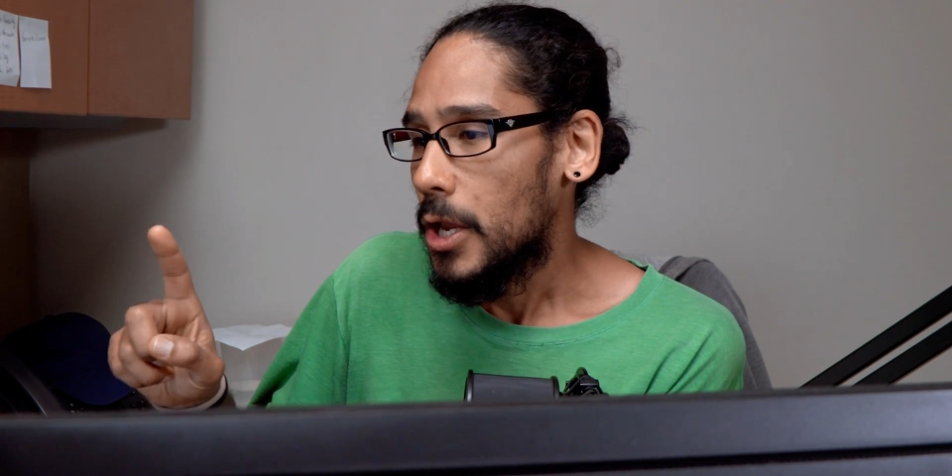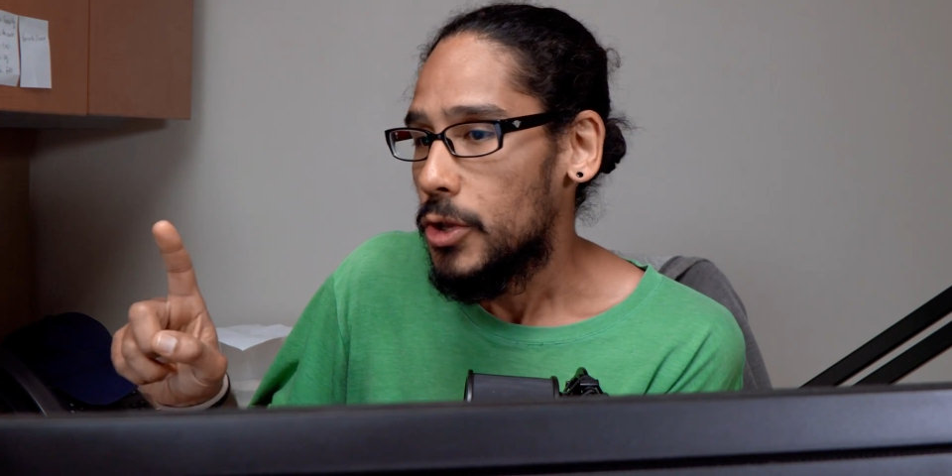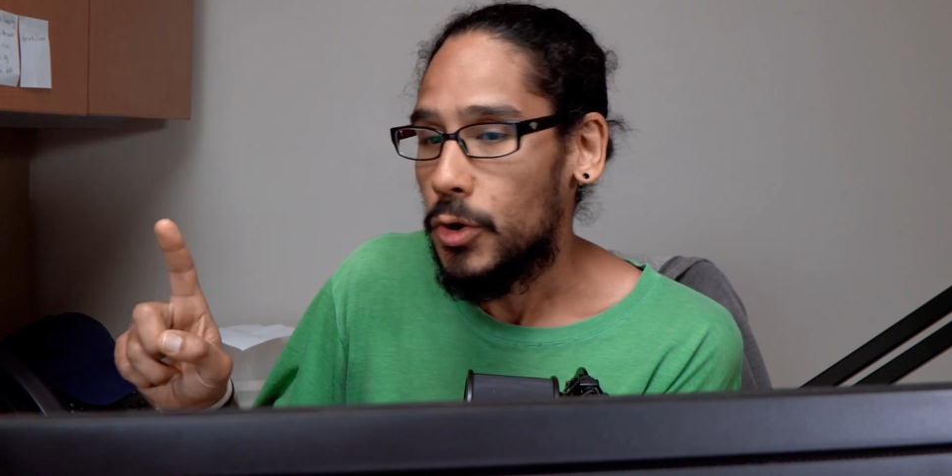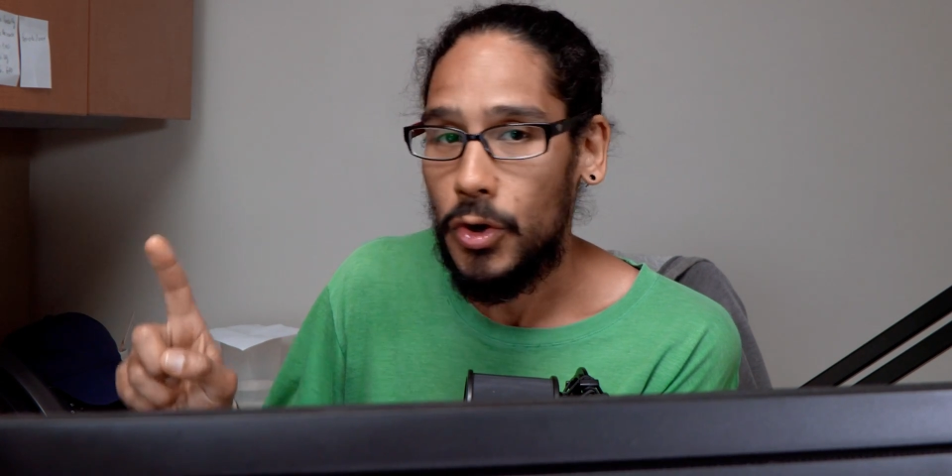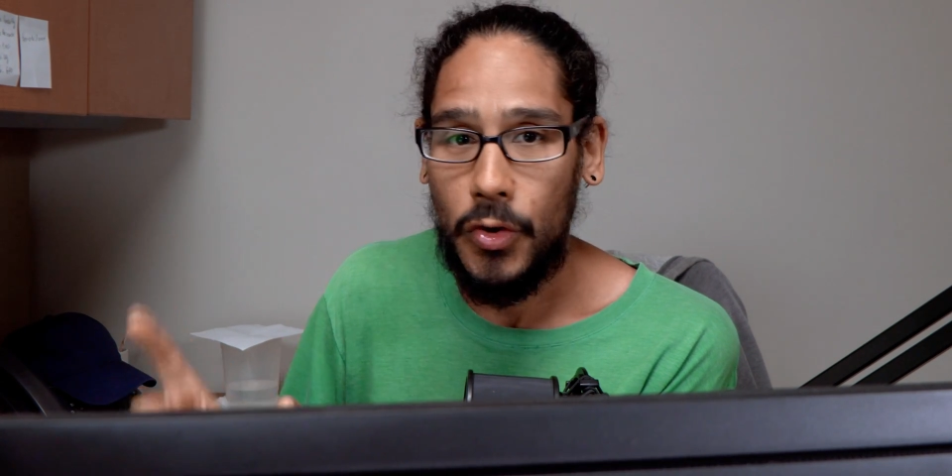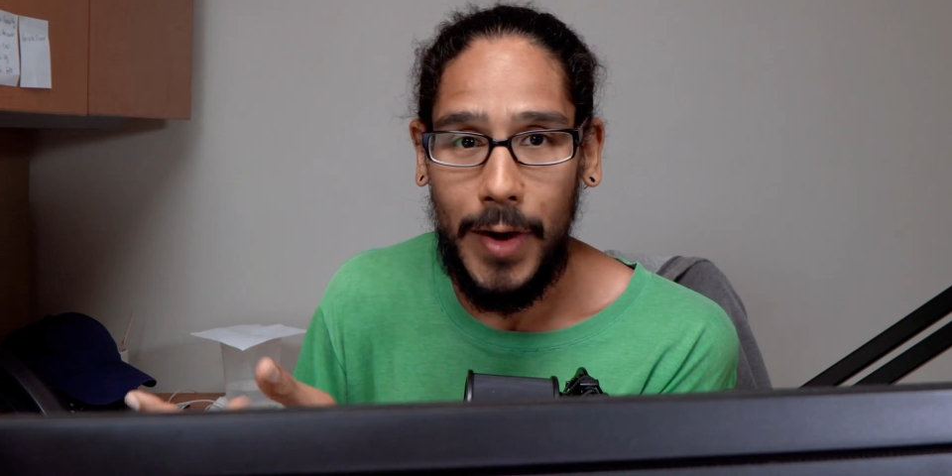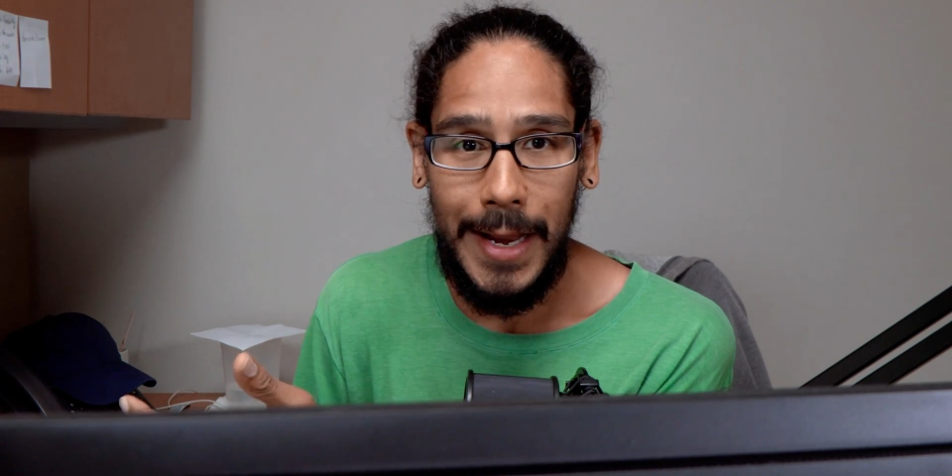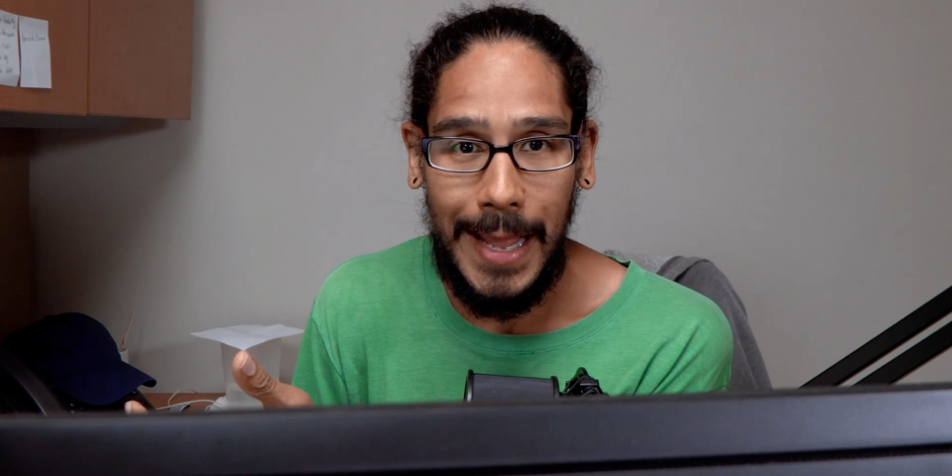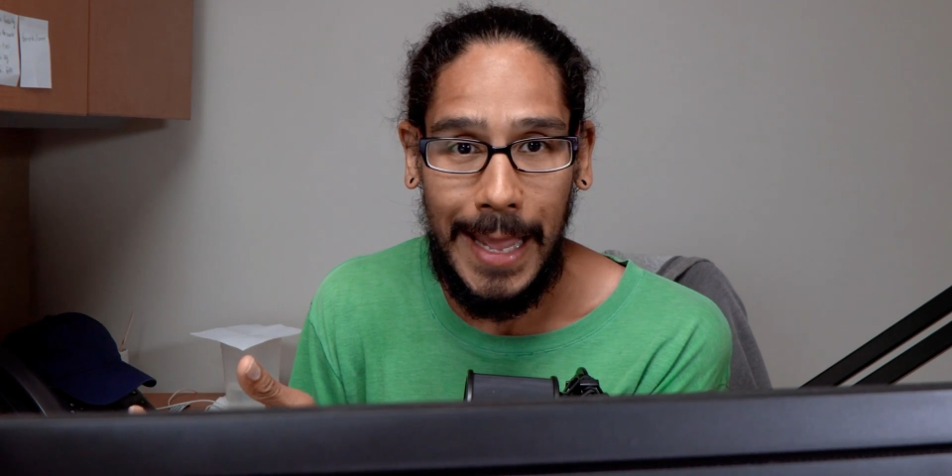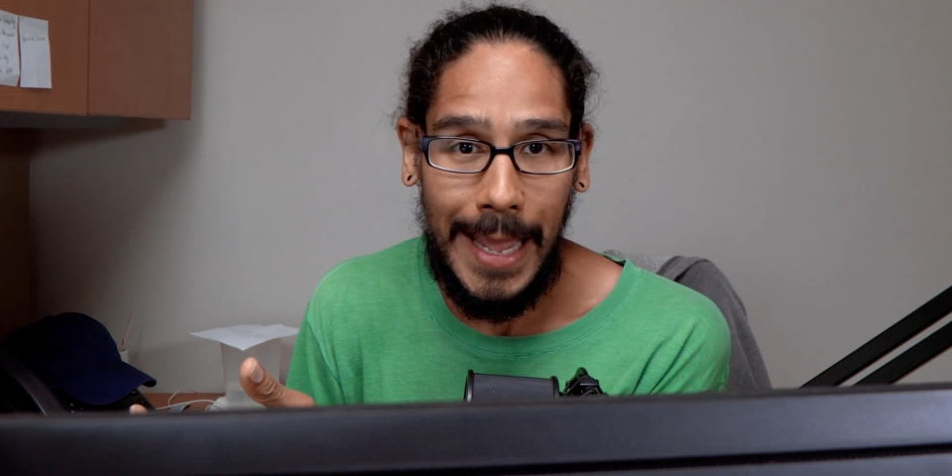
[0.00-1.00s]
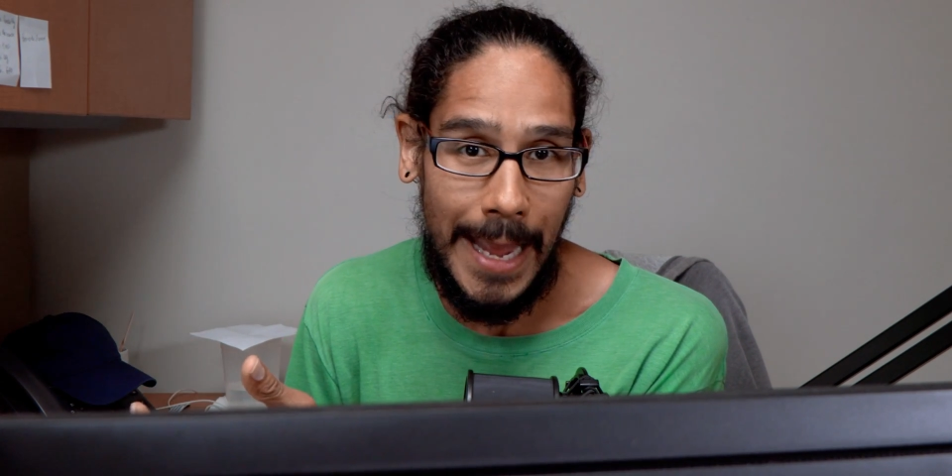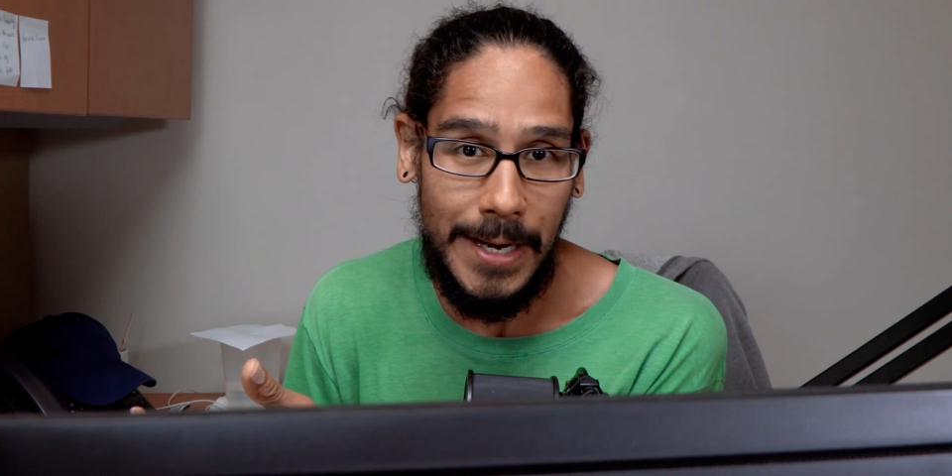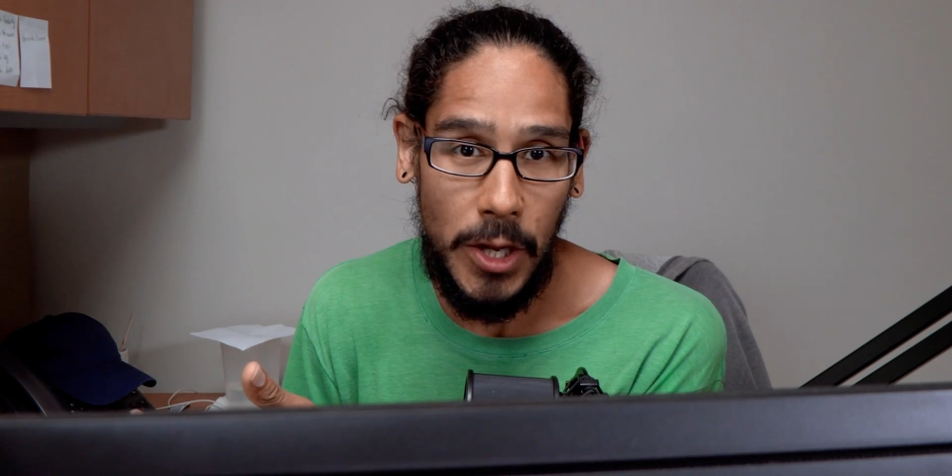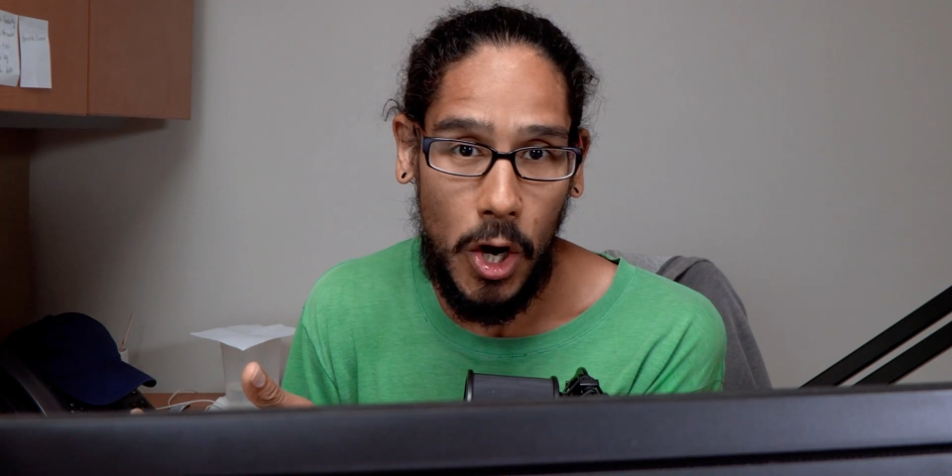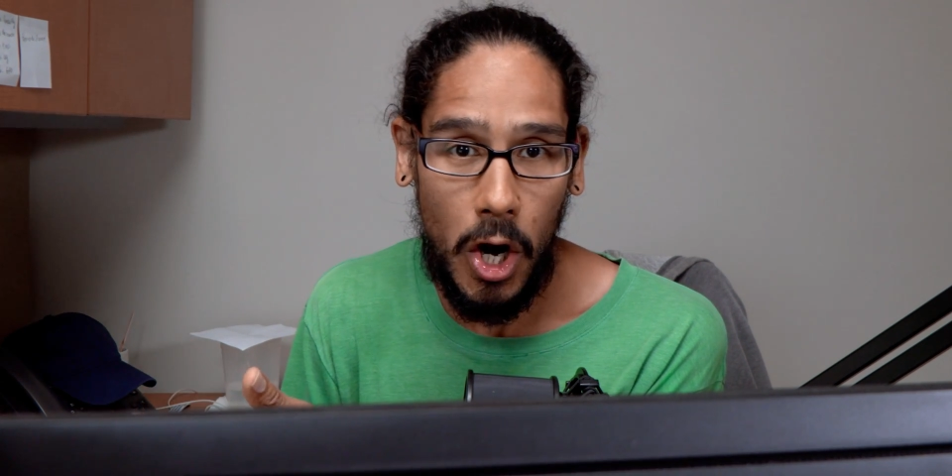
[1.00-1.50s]
you could create a
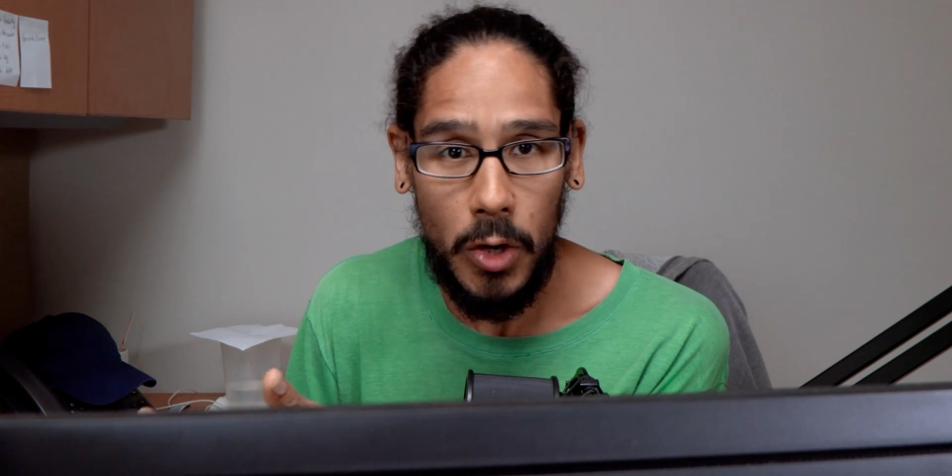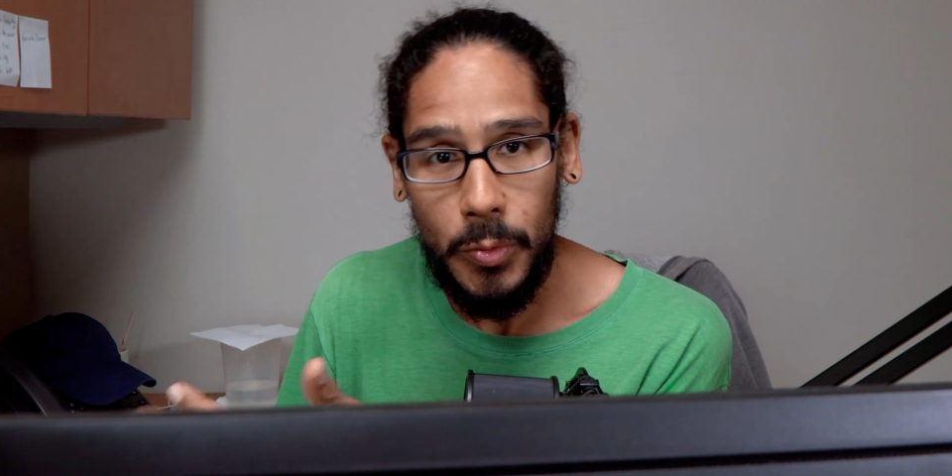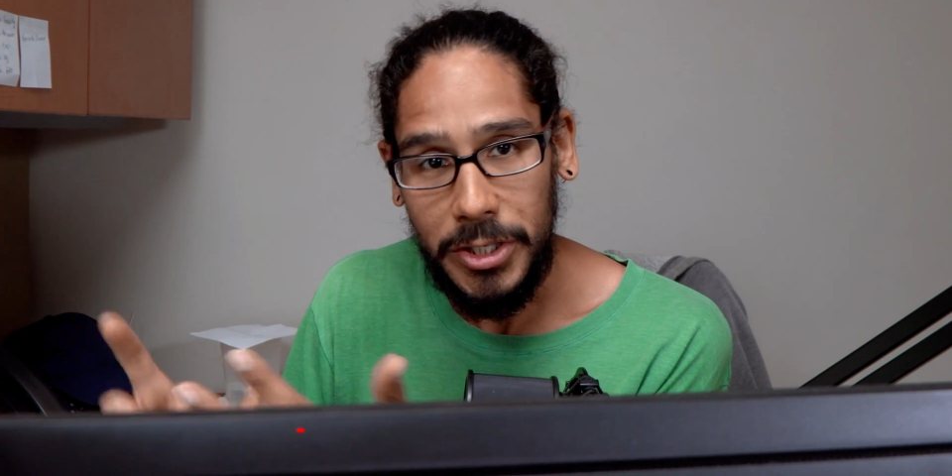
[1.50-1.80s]
ADR,